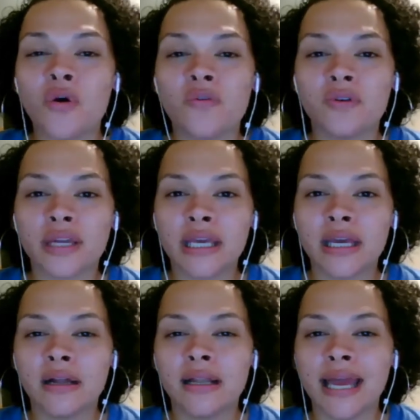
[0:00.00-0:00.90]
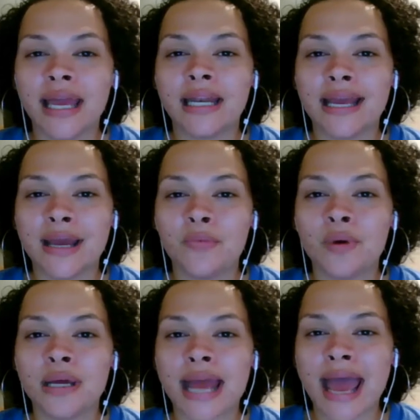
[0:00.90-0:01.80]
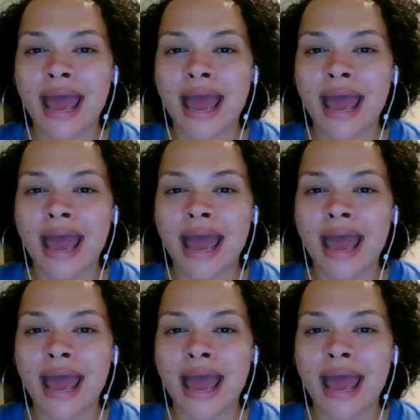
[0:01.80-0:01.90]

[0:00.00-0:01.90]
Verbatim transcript: overkill and it would